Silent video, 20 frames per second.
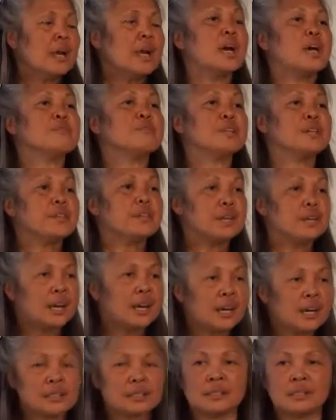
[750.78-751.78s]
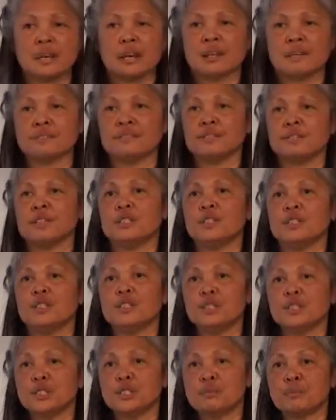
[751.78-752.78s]
Everything has life.
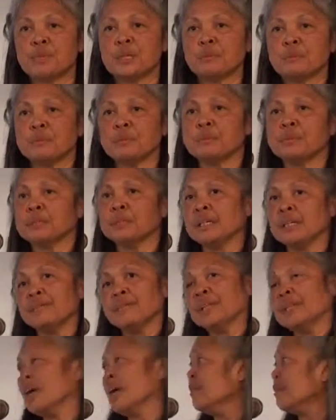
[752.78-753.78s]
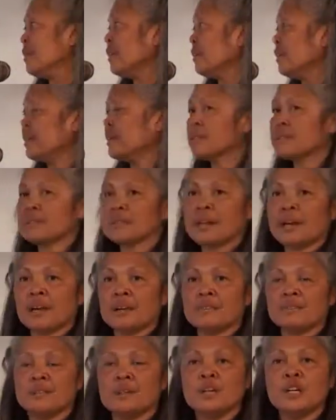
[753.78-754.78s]
Indigenous people believe that everything is
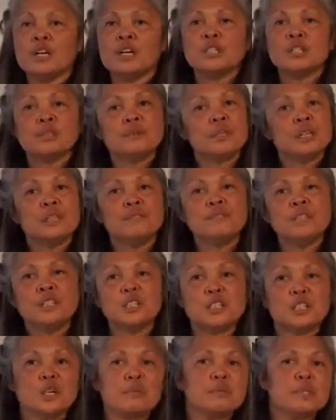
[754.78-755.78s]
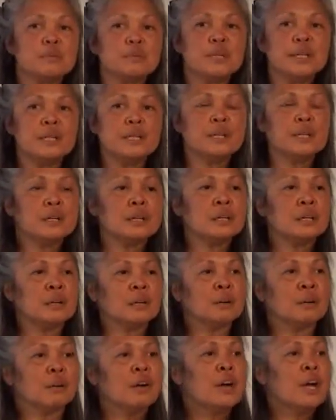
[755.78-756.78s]
life. So even as I'm speaking
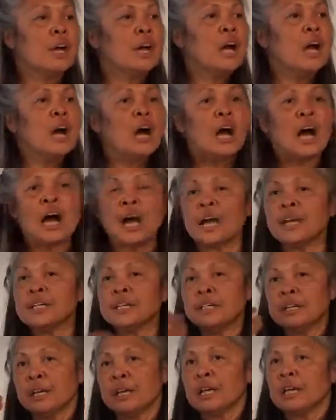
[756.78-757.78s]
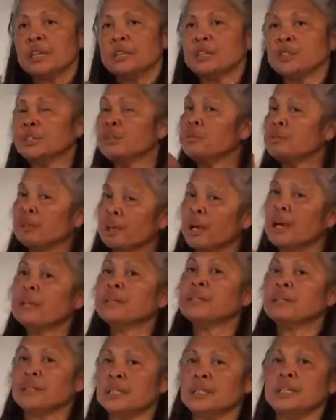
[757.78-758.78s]
here, I do
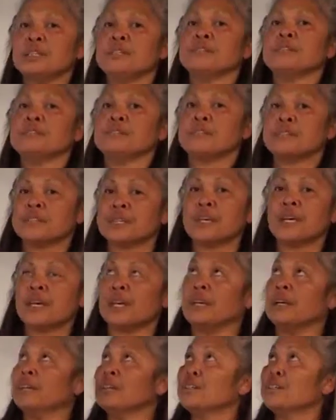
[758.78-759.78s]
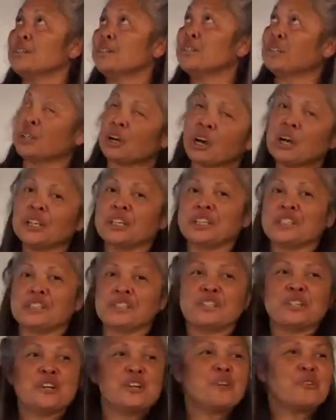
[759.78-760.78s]
not need to say to
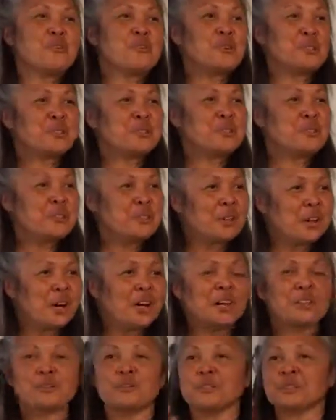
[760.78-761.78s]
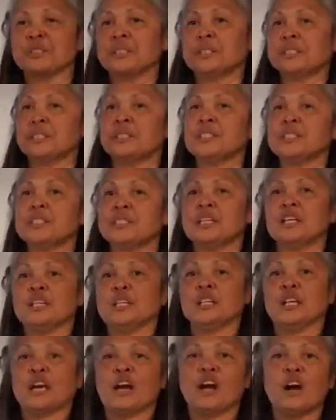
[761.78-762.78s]
goddess or to God or to deity
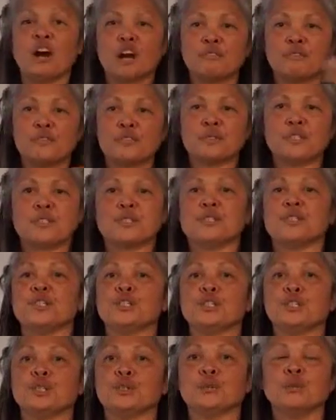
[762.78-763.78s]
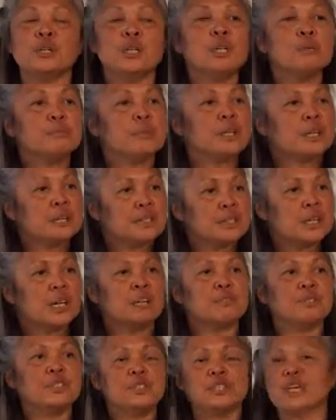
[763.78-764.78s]
that I offer this to you, because
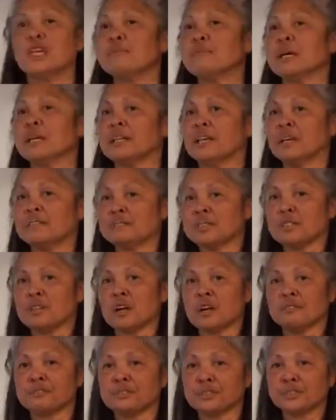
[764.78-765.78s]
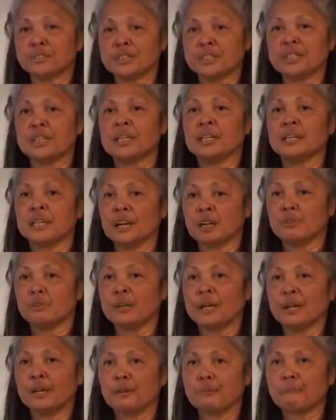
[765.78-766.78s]
every day my life is offered in that
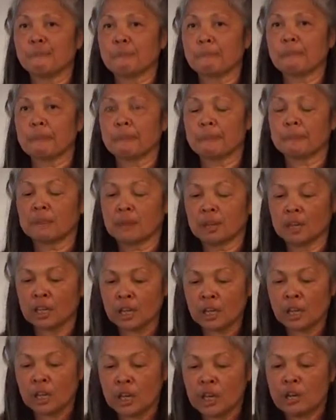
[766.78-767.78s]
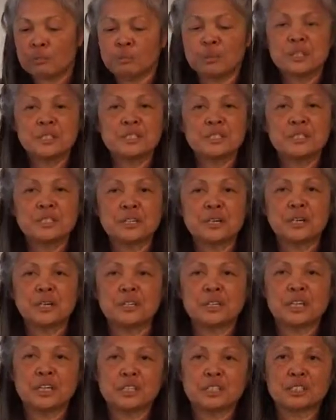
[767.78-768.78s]
way. Priestessing
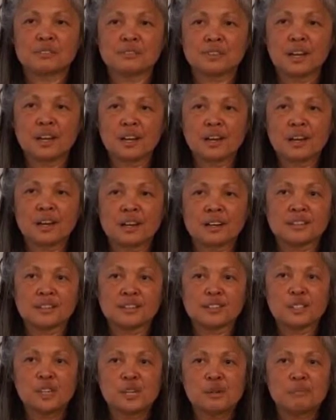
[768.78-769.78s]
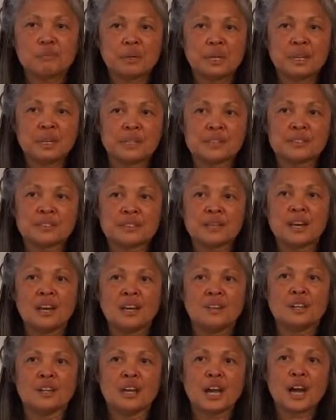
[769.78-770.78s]
on the edge of chaos means
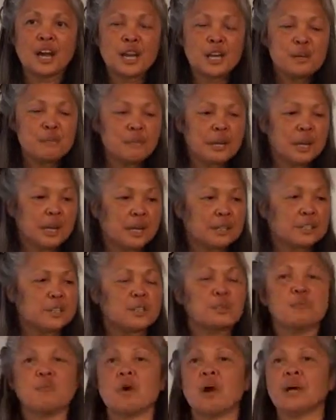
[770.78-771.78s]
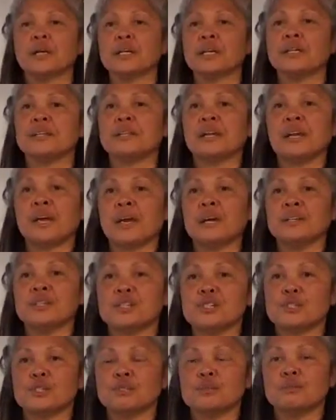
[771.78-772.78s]
that I am actually walking the
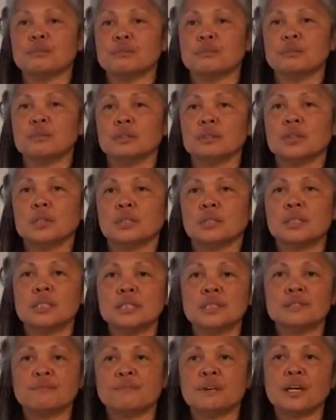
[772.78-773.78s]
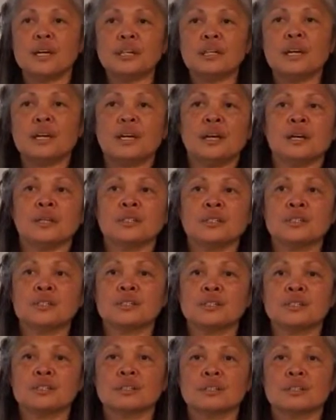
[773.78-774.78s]
edge, this fine edge